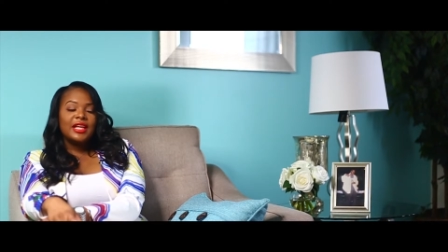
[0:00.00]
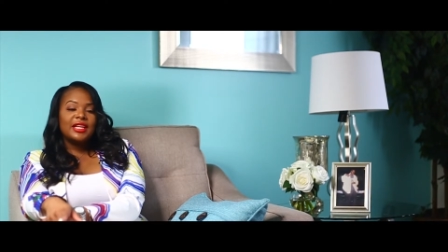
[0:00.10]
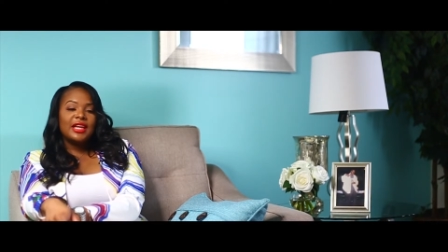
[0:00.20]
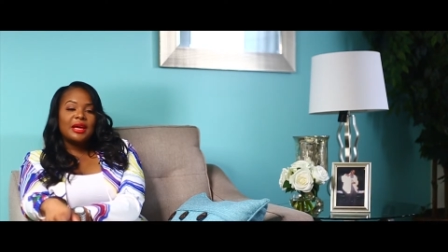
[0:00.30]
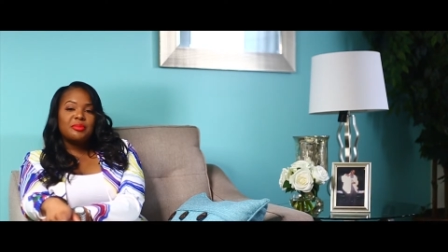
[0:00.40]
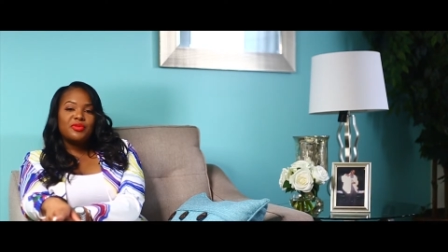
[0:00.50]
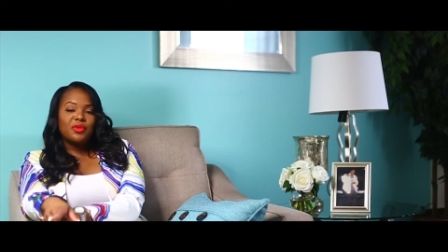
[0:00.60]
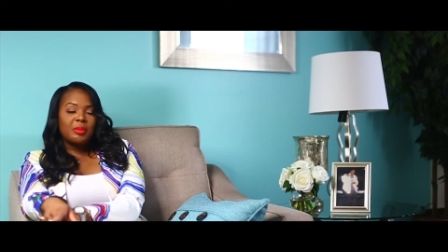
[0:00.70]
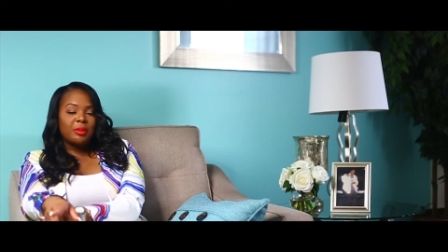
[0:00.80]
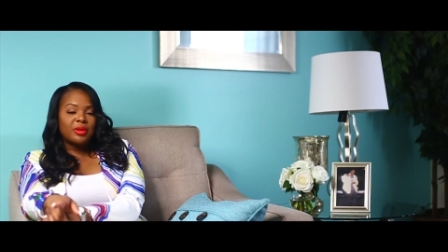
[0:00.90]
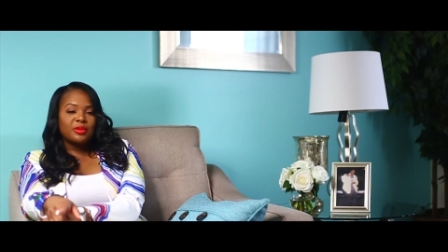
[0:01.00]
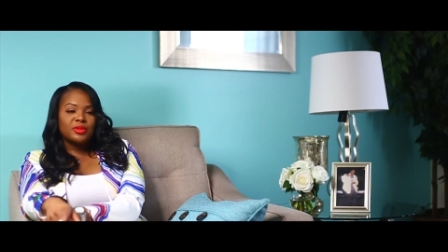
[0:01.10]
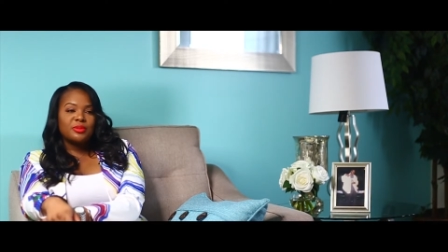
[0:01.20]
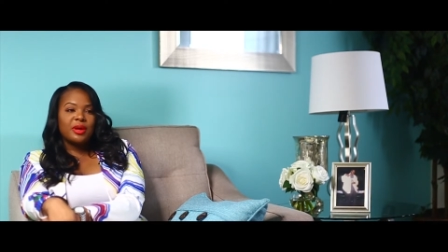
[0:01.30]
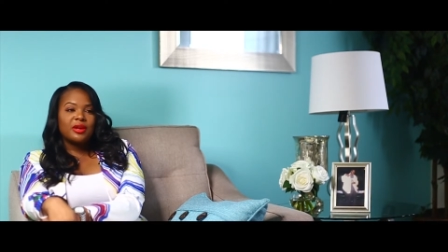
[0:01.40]
The night before my brother
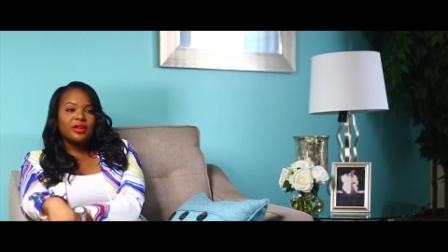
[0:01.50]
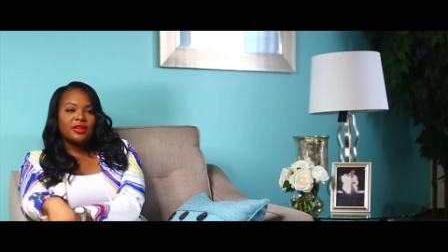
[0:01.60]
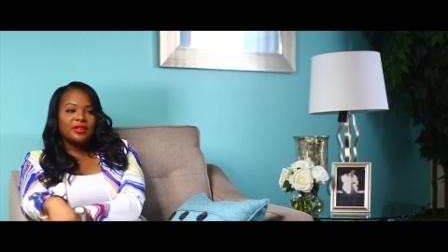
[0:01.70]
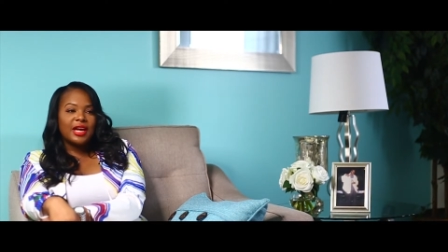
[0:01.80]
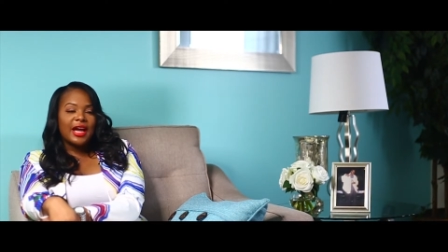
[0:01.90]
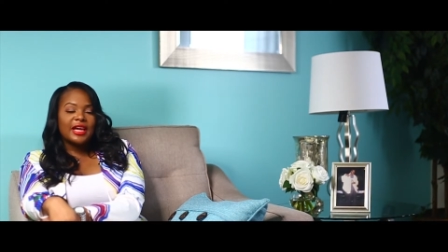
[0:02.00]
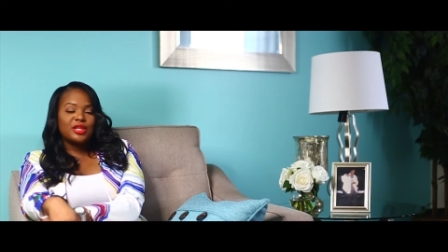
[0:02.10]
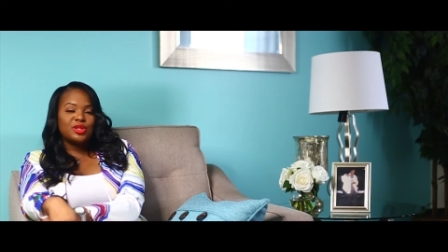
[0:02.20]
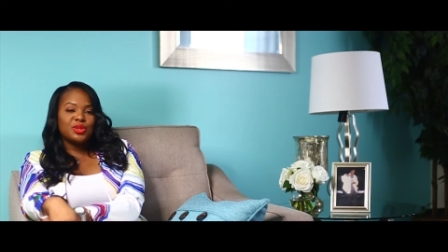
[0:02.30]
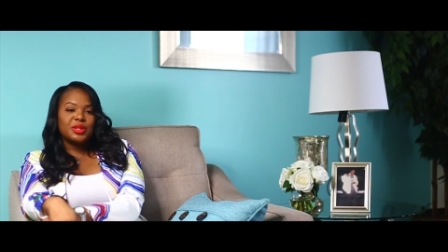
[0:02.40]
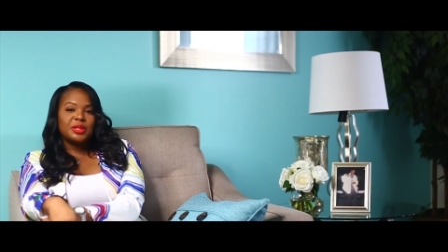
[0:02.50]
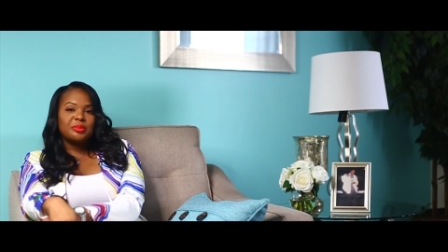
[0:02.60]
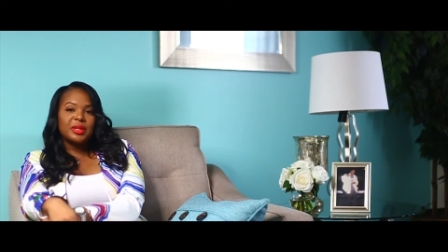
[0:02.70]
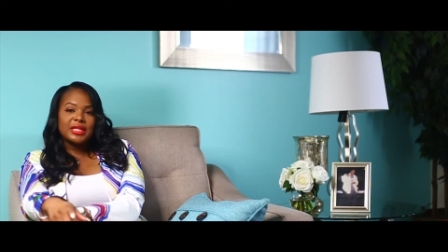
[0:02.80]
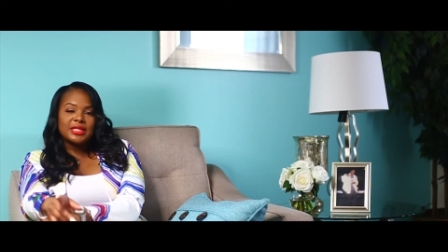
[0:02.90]
was murdered, I had a
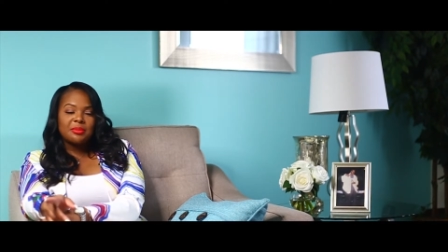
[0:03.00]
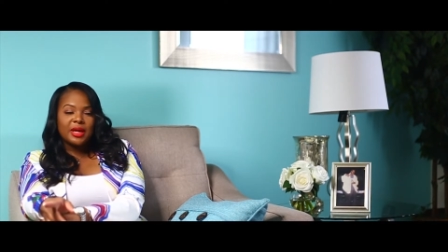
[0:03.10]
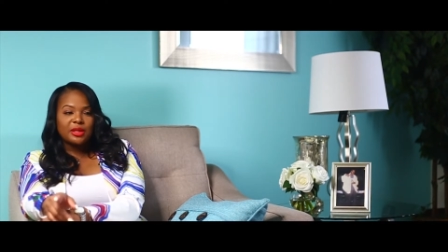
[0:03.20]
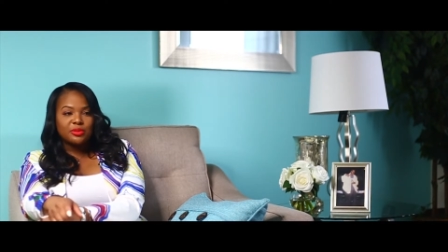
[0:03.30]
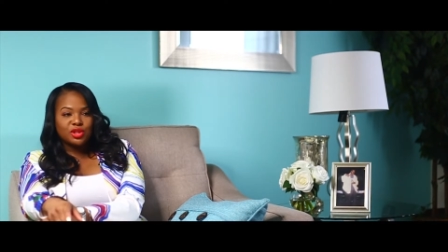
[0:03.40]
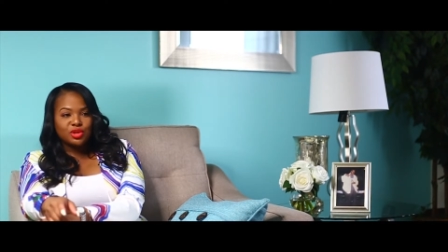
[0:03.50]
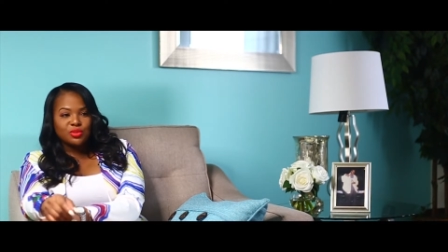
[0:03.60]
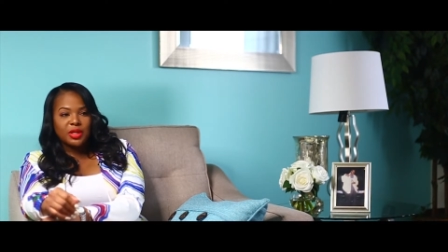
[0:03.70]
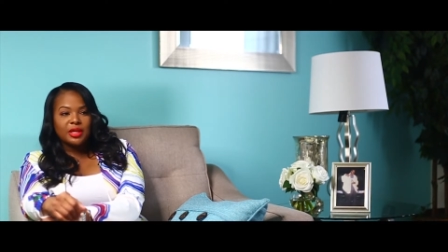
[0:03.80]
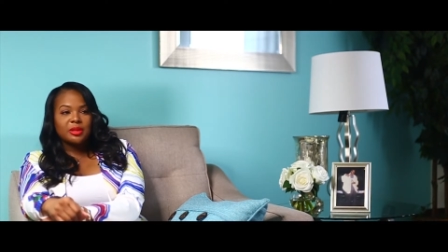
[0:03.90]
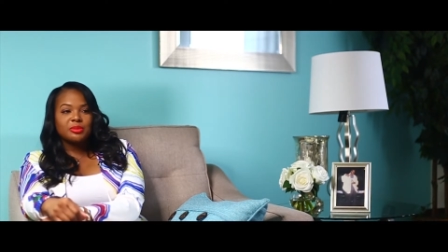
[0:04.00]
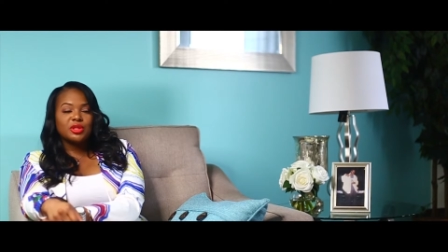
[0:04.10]
dream that somebody was shooting at him.